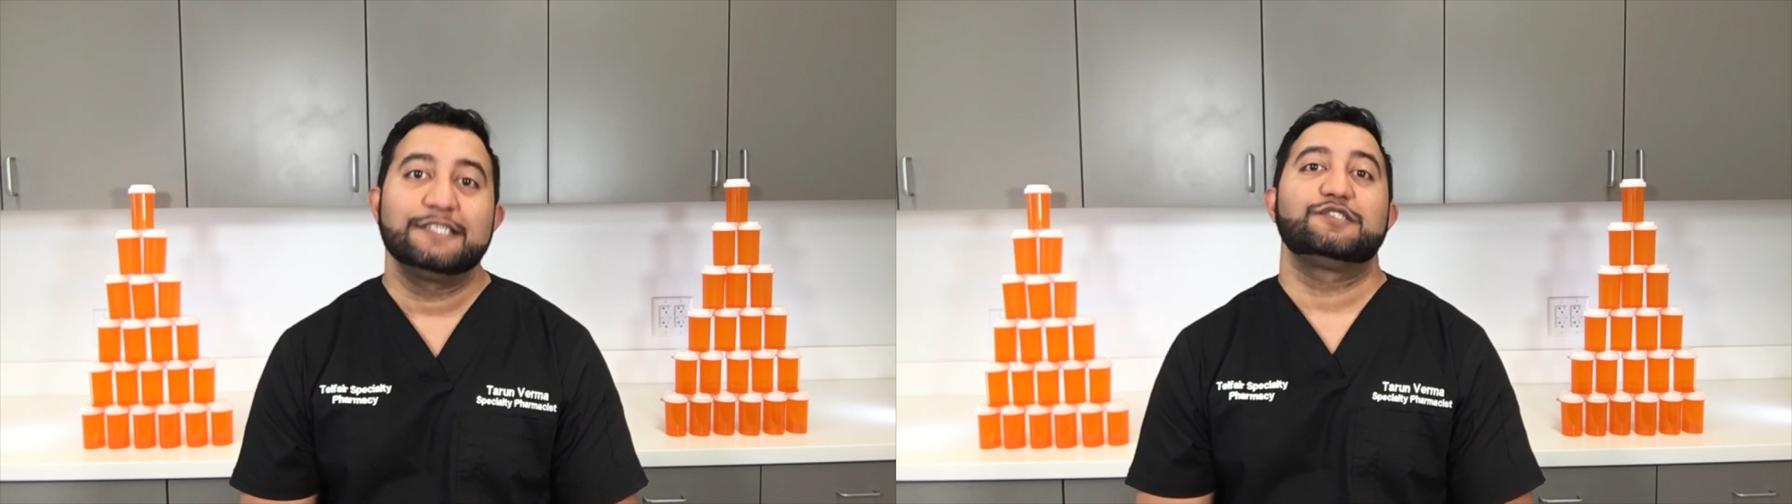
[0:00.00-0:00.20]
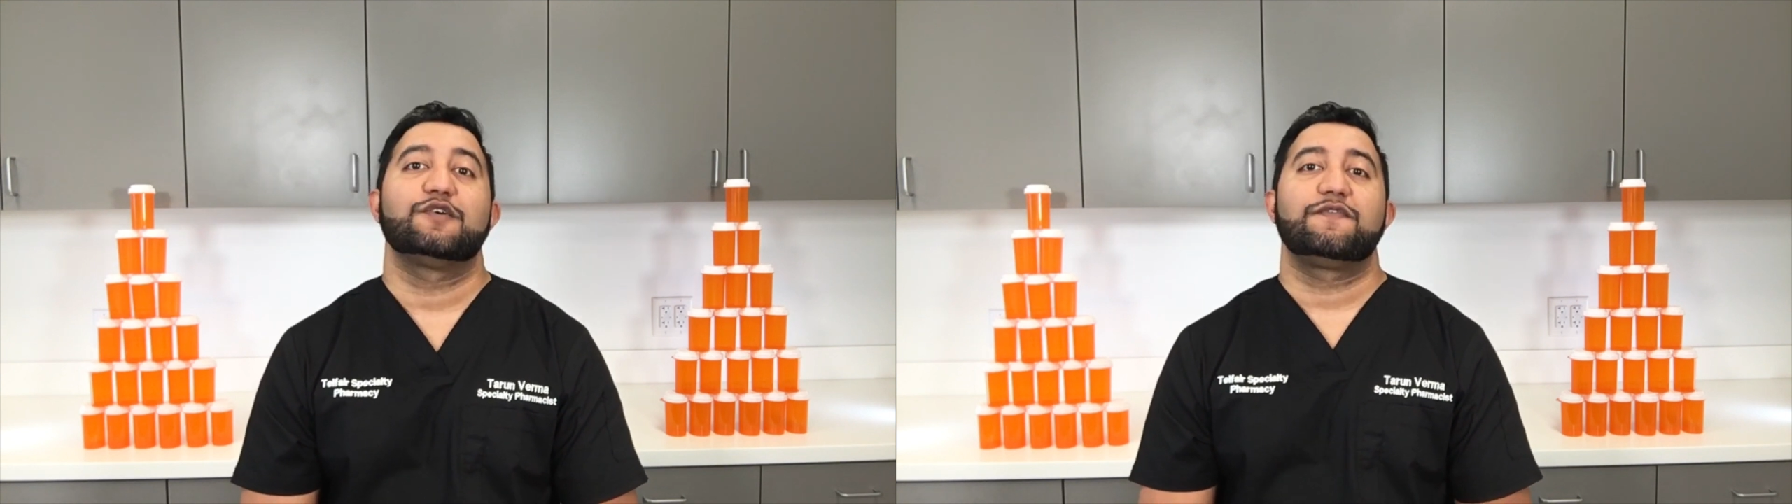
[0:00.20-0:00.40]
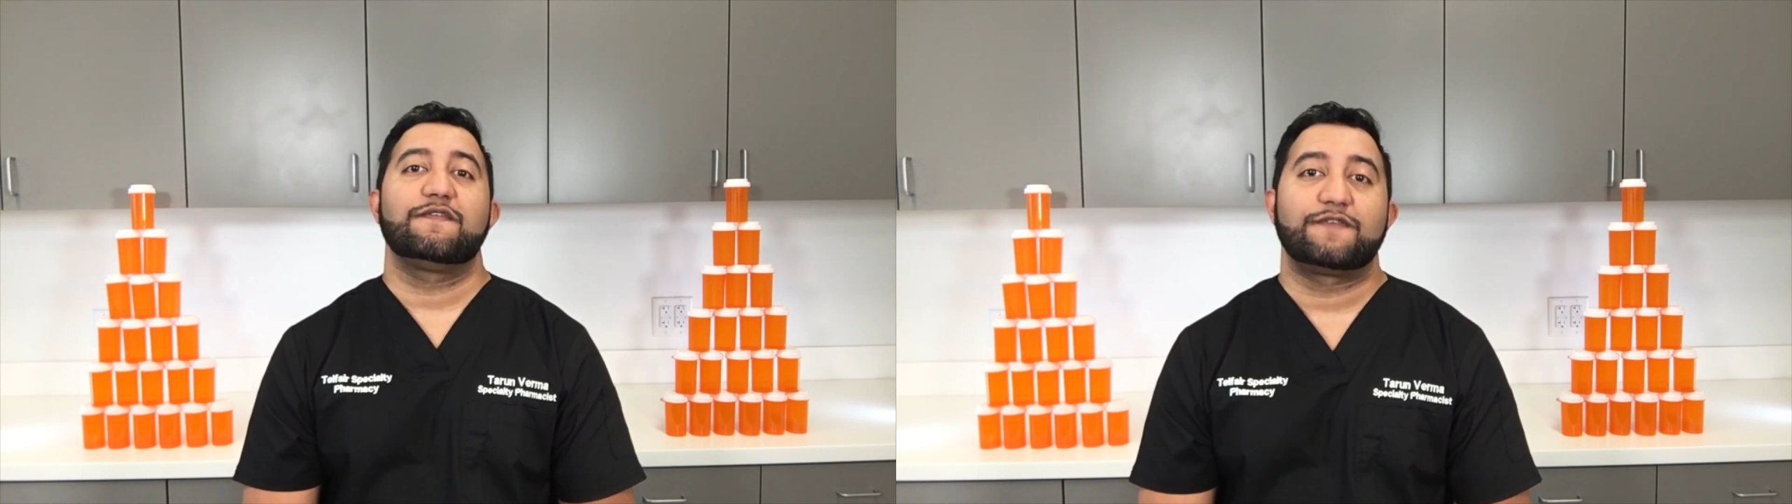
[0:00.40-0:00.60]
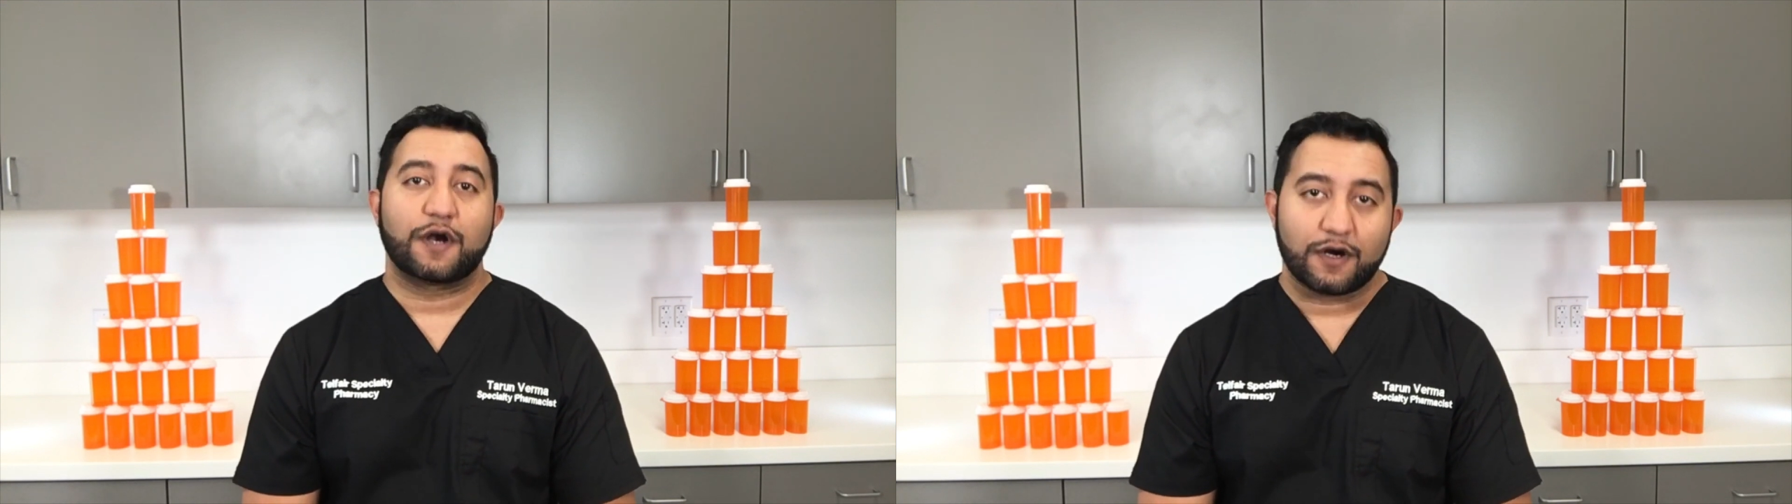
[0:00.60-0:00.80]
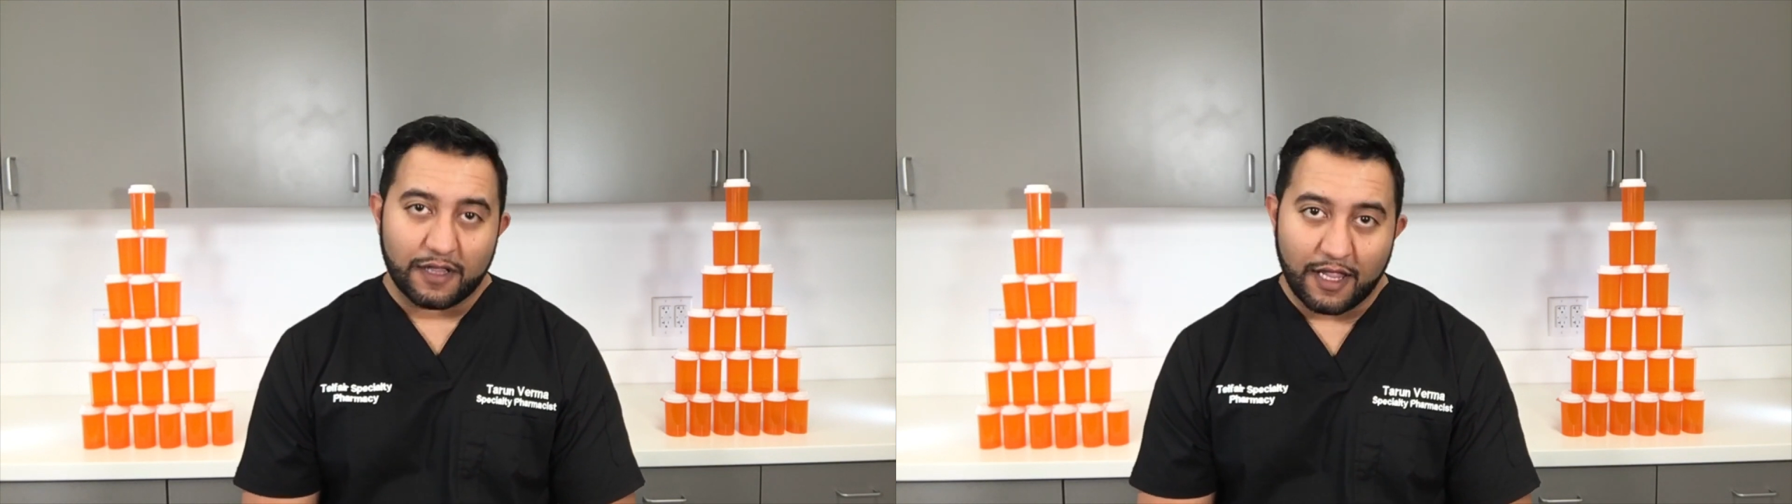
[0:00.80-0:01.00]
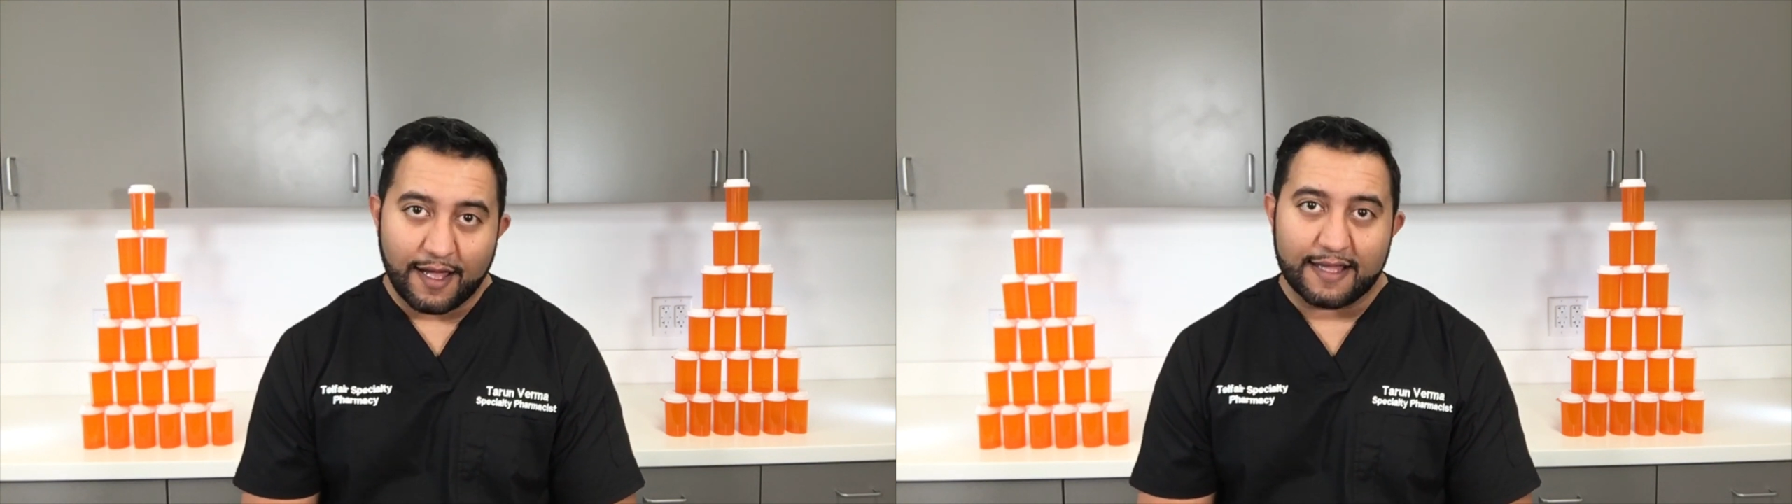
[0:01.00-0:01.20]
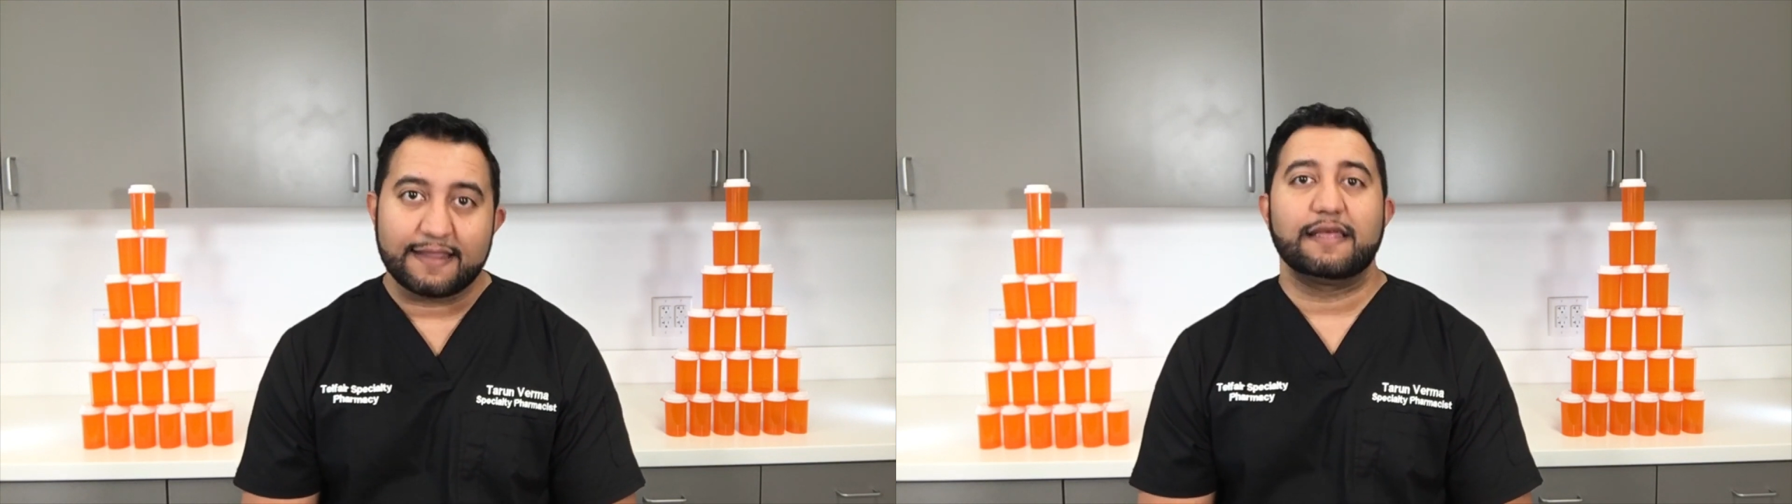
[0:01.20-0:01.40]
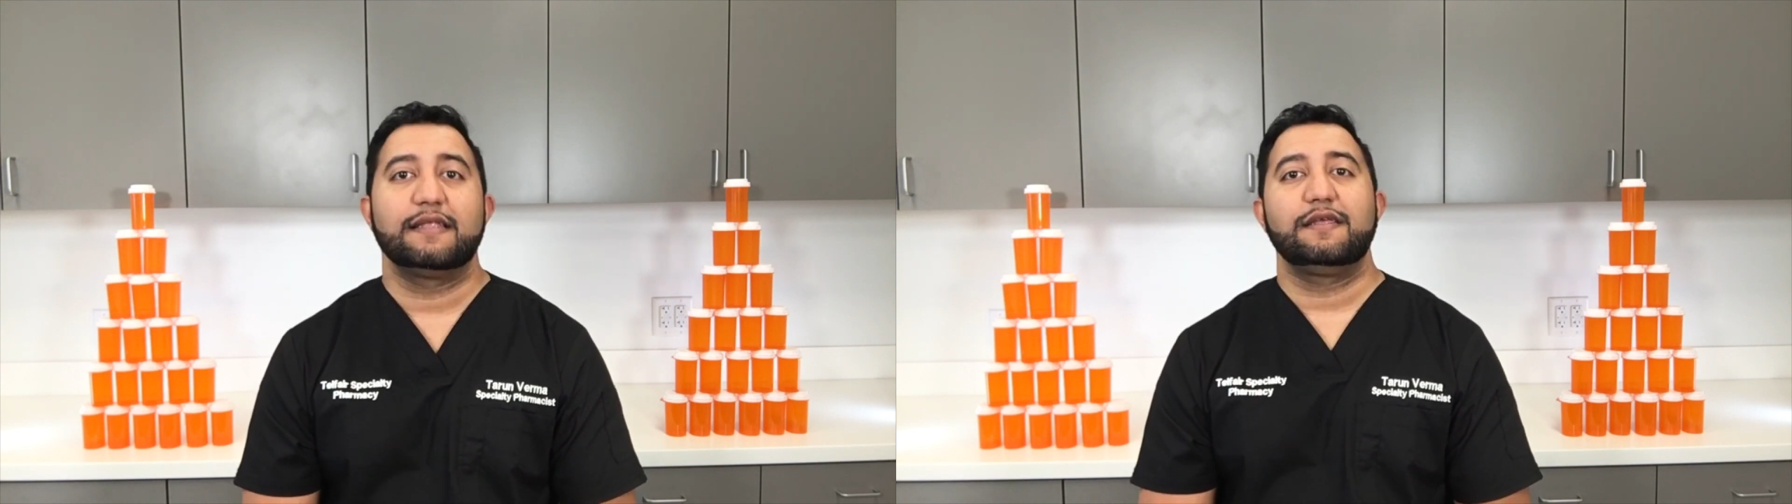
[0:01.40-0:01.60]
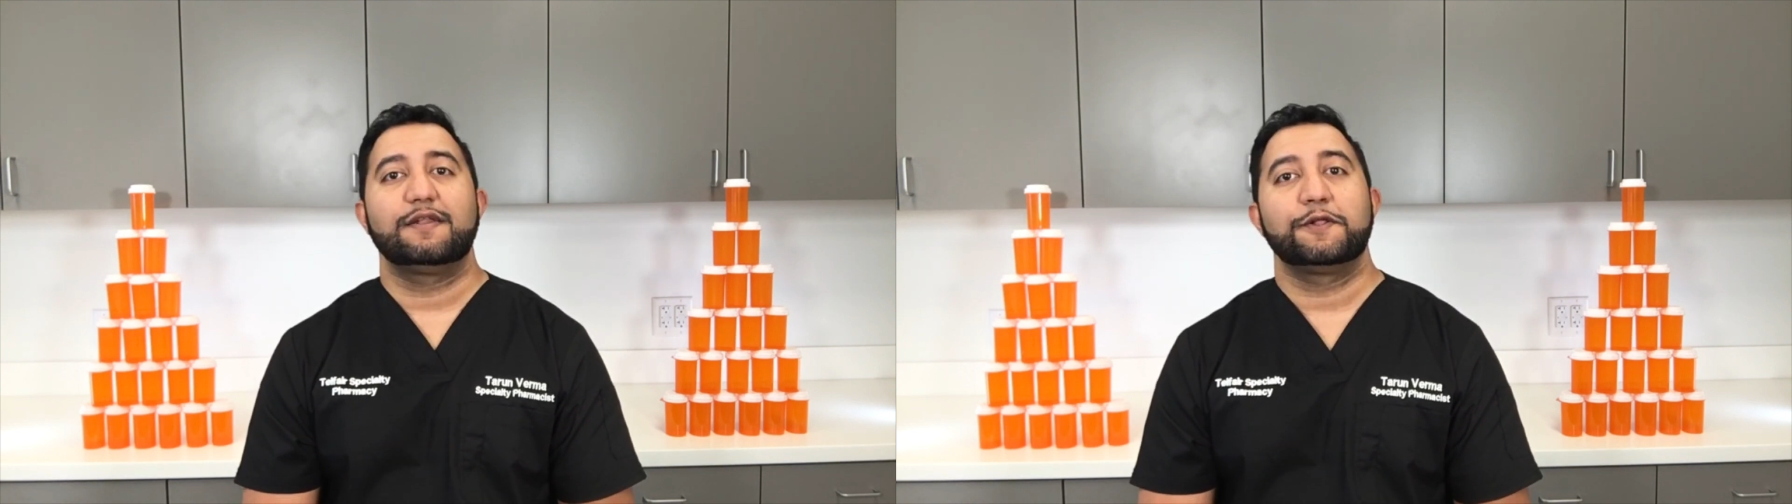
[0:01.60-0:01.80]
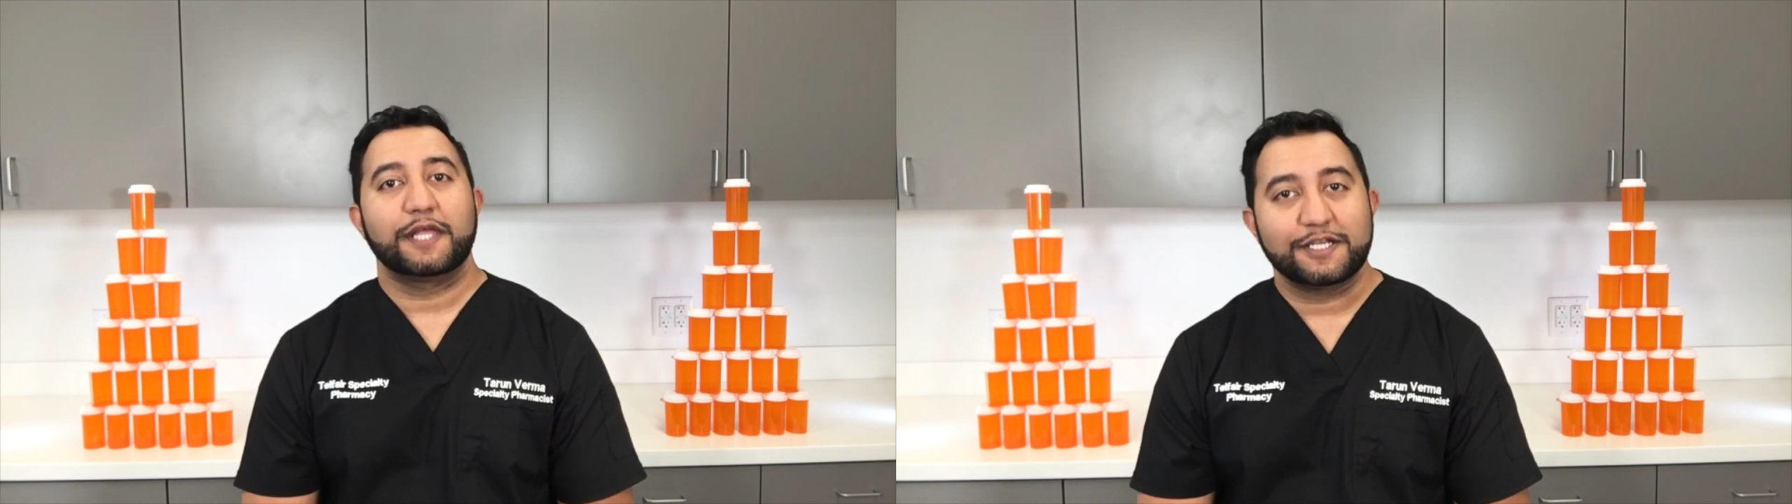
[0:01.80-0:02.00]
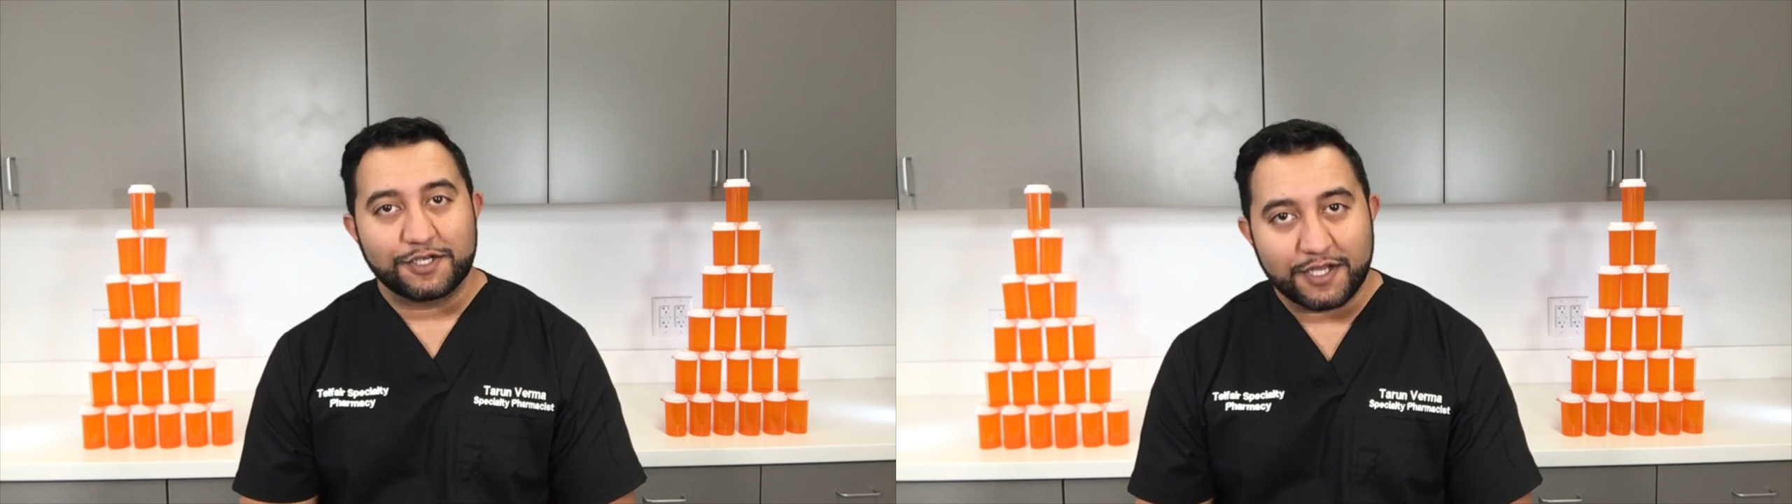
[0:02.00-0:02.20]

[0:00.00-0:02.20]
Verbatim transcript: So if you fart a lot, then you know let your